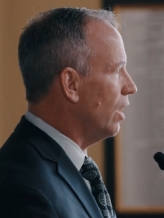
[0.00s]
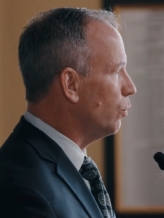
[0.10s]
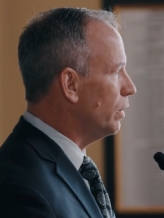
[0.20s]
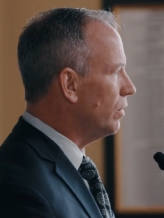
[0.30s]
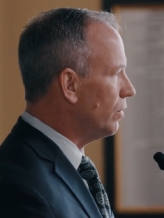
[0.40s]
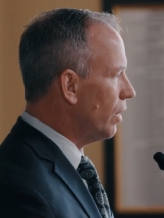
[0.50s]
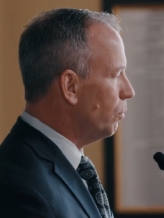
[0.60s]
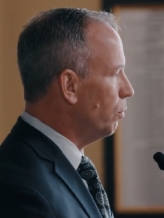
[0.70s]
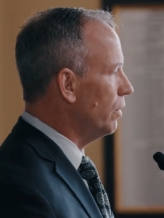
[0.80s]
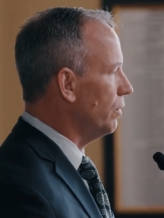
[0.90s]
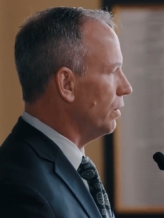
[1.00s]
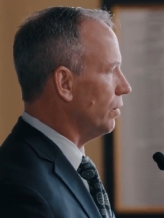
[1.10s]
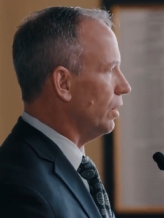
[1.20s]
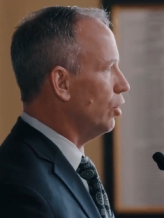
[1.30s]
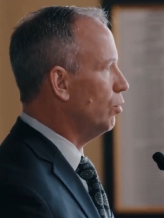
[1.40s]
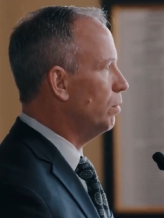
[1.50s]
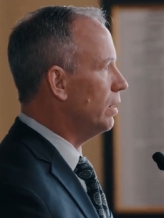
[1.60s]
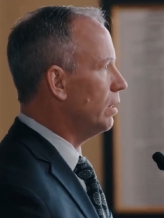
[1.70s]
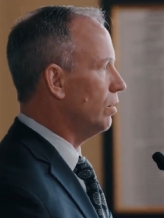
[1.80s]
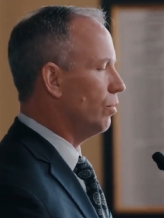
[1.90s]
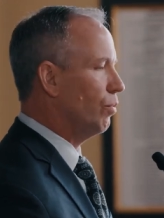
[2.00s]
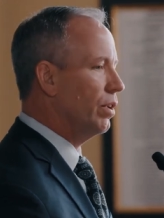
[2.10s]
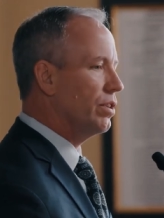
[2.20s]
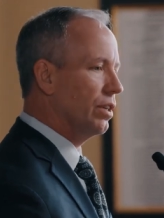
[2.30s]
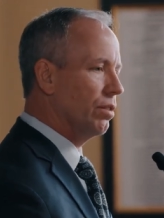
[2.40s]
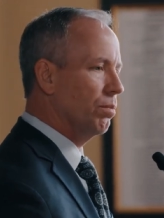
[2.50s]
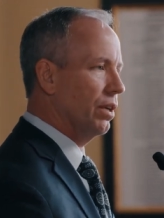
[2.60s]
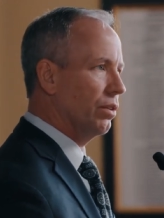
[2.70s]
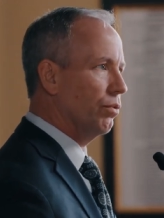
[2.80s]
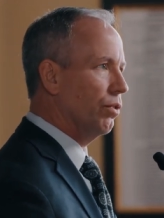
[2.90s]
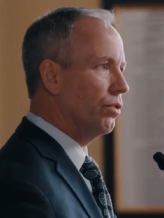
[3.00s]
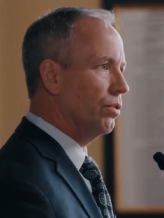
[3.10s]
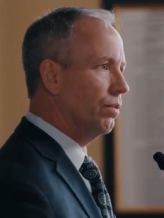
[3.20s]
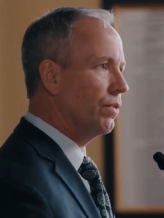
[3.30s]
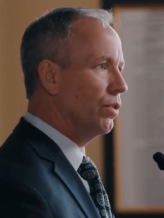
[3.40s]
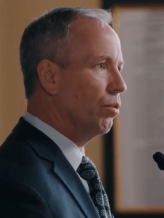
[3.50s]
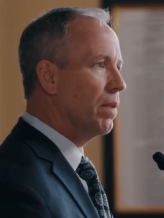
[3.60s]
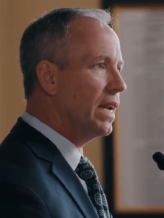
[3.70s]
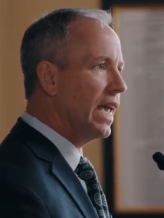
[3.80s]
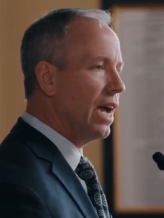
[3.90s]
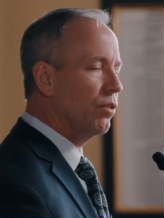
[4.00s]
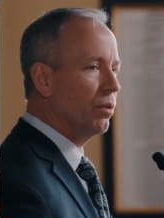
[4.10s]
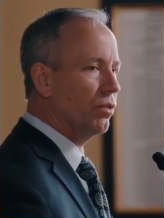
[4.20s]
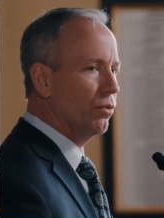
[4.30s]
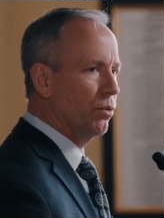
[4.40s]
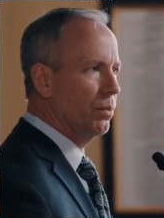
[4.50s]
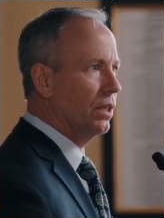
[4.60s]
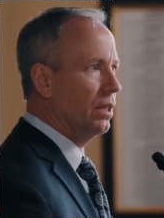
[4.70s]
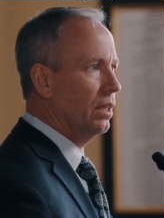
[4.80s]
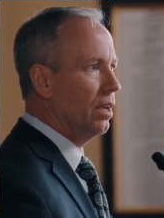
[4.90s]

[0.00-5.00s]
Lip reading: As we discussed previously, humility is a rich and complex virtue. There are many aspects of humility